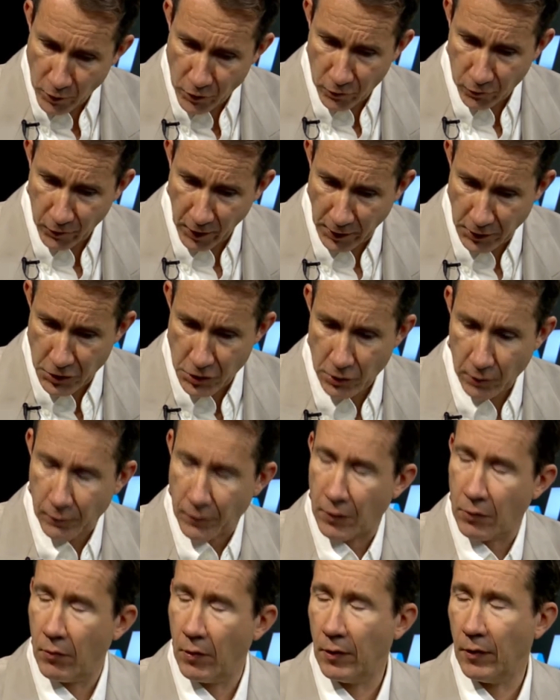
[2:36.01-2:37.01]
section of the
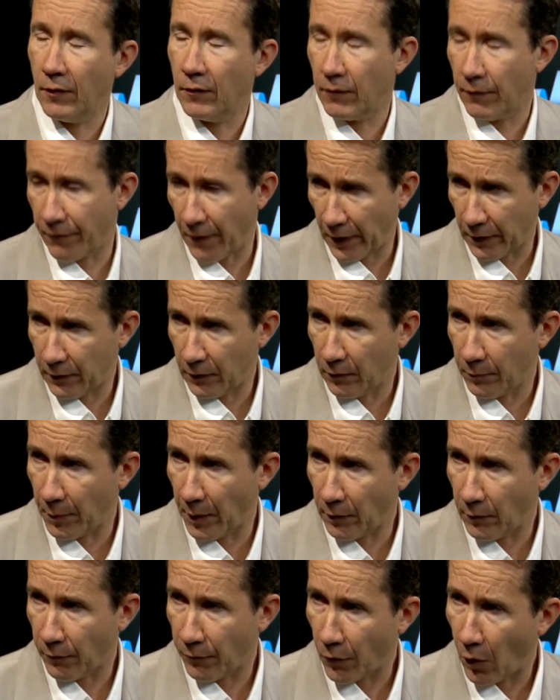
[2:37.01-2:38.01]
grid is affected by the
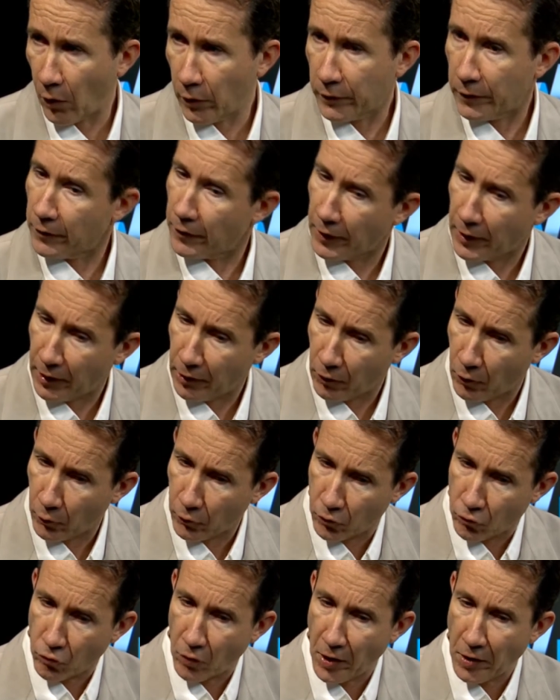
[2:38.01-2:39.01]
fault, and they can go
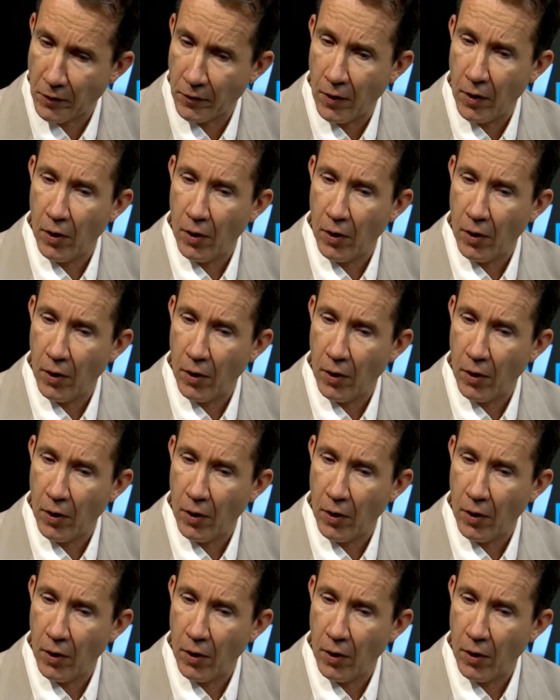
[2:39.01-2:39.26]
straight